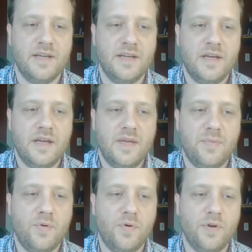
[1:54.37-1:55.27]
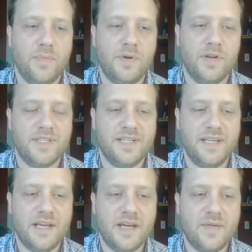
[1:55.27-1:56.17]
important policy
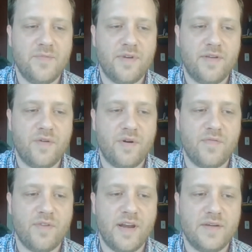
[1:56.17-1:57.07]
for everyone right now.